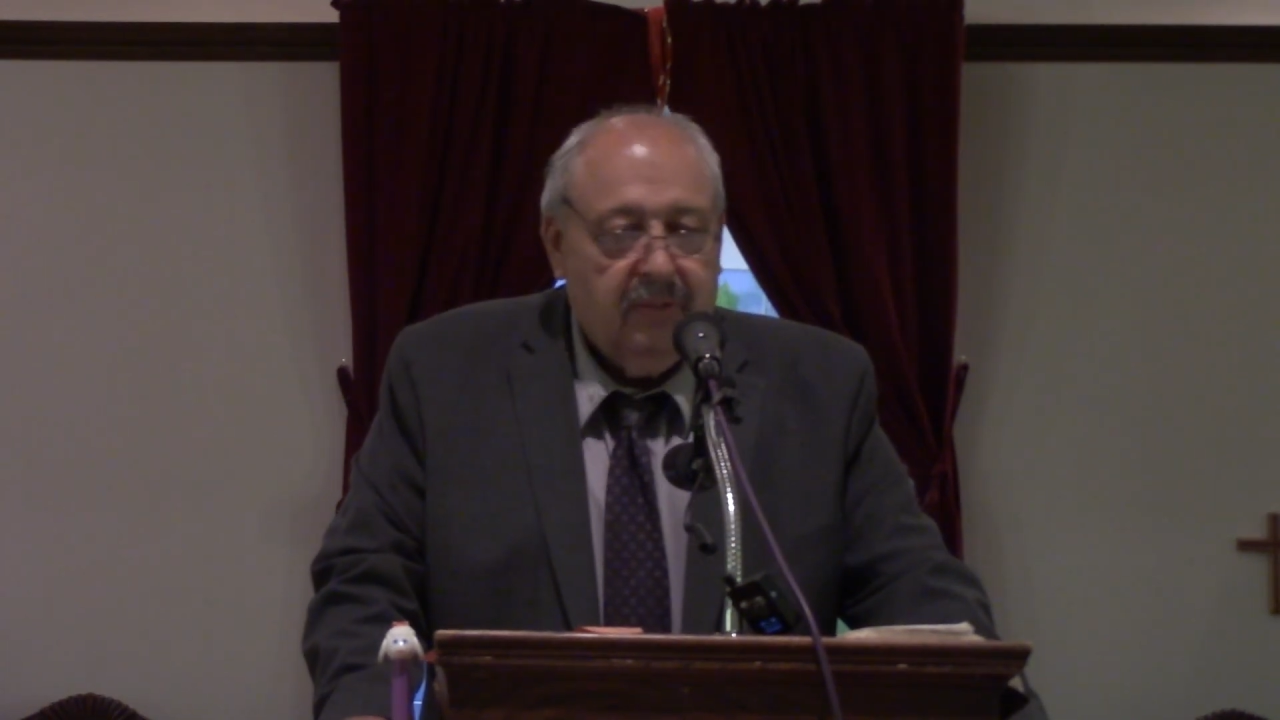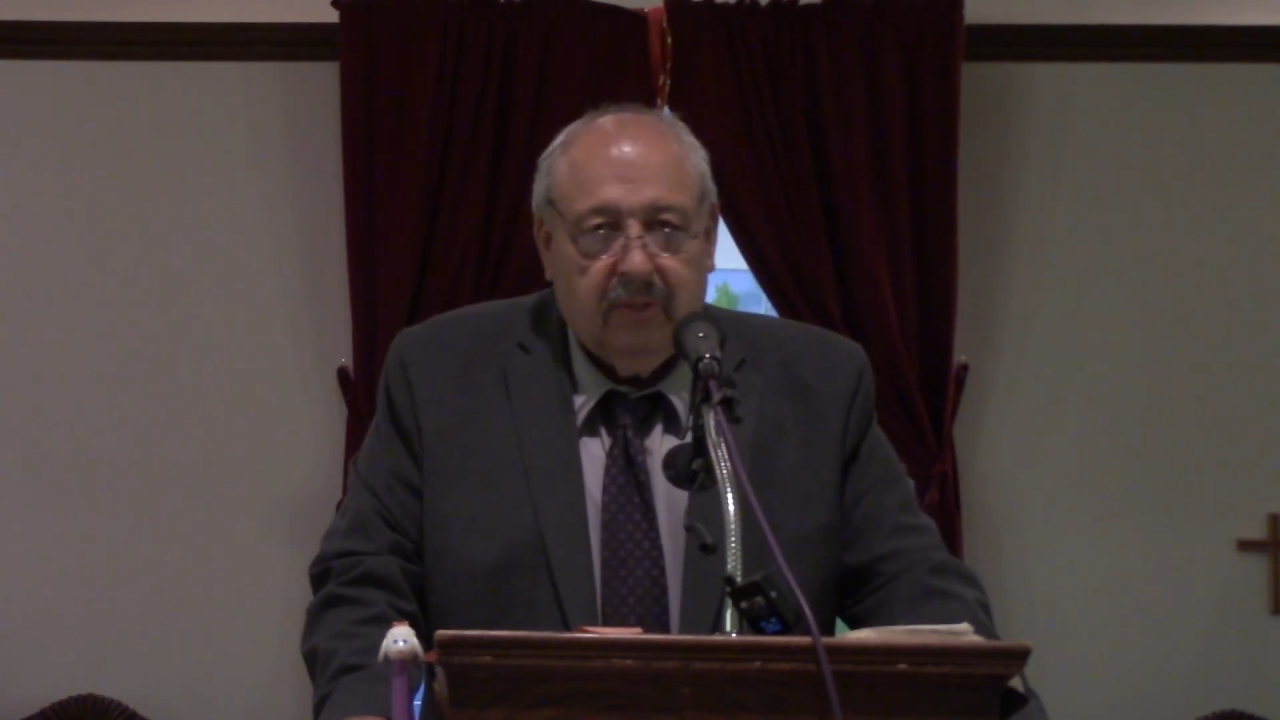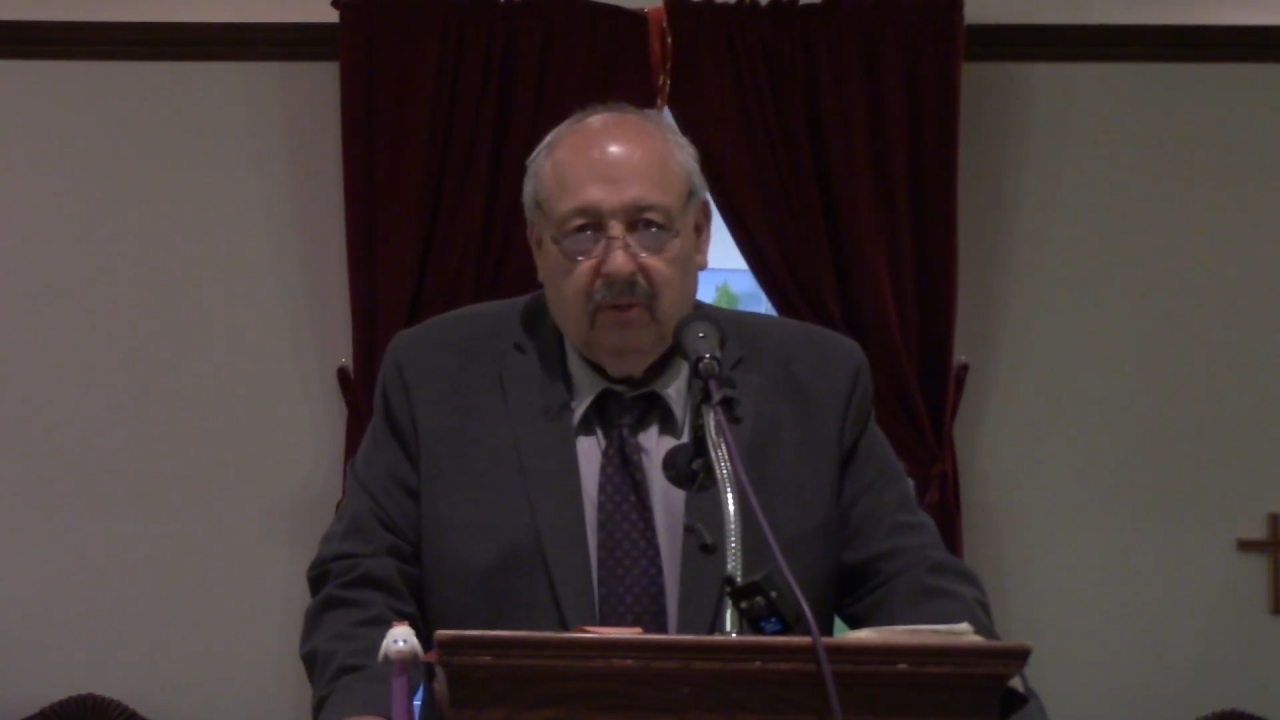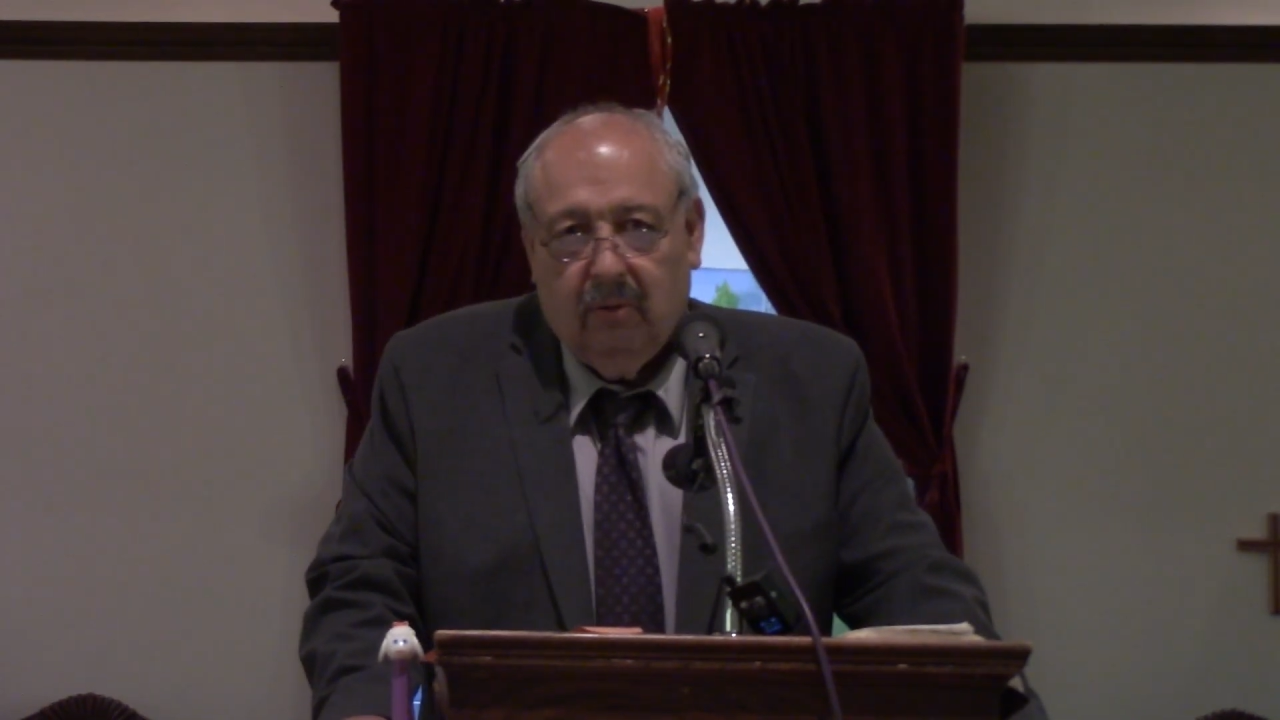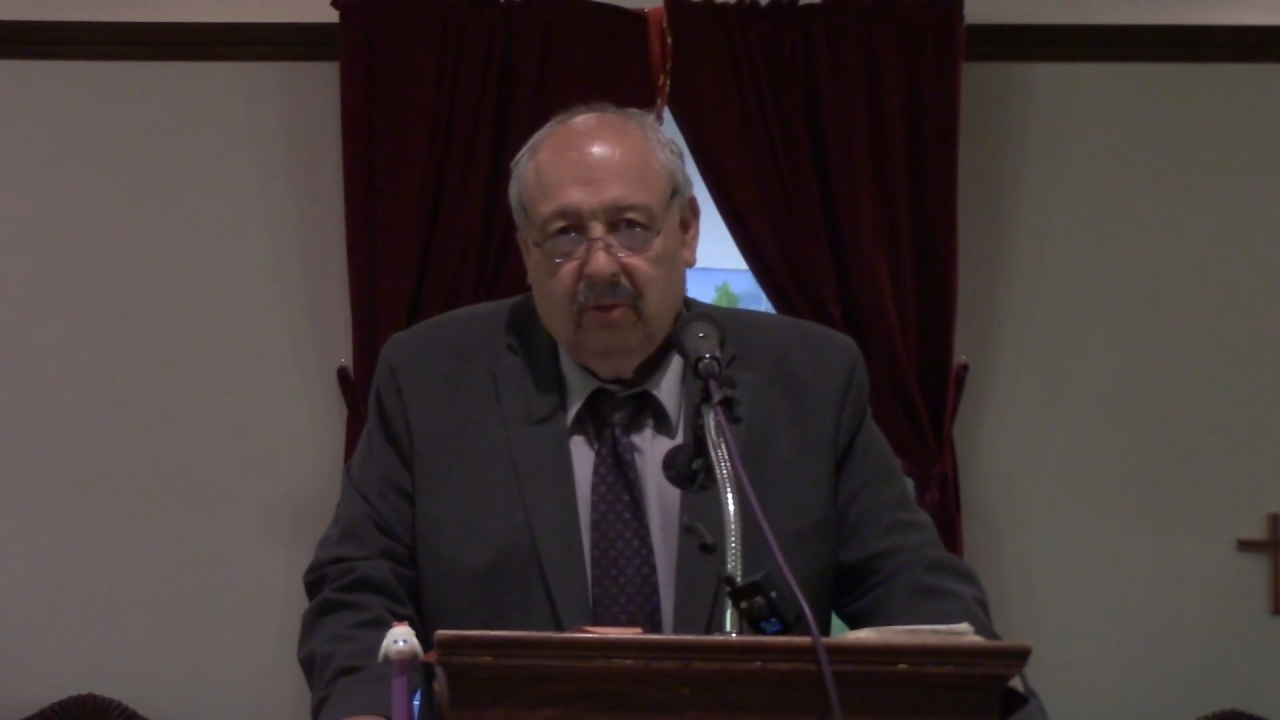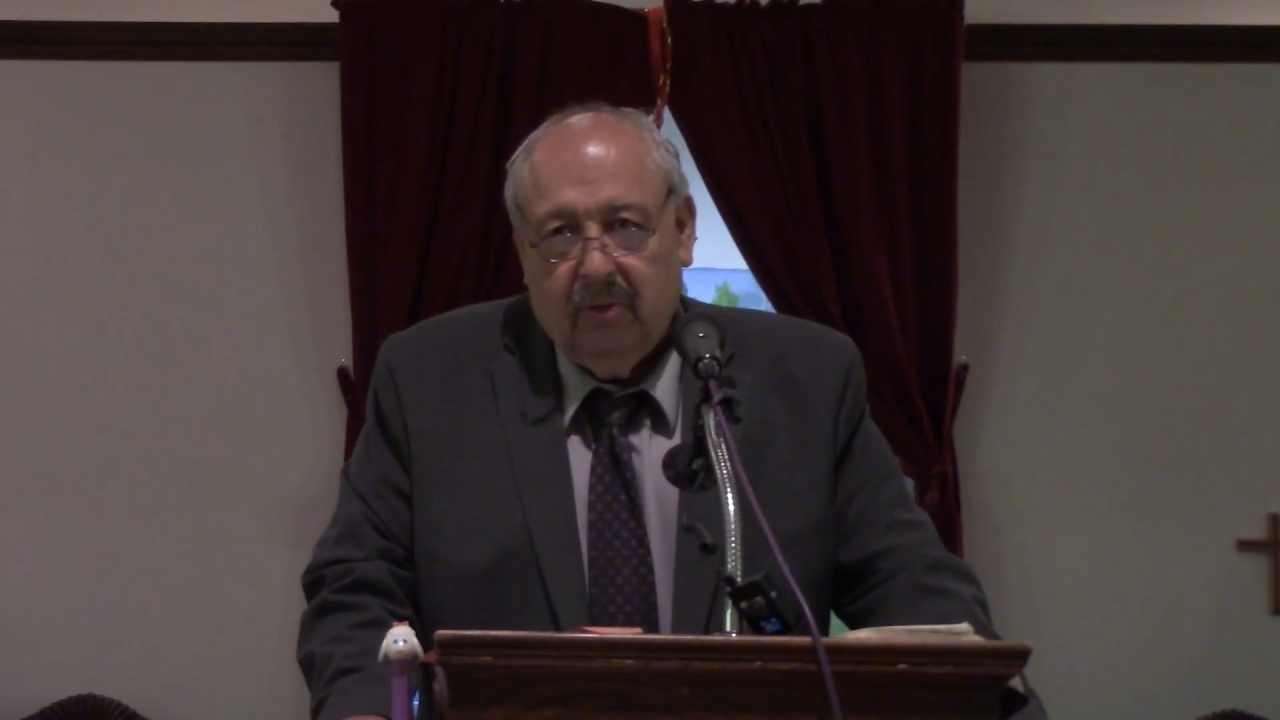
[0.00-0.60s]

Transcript: us to go to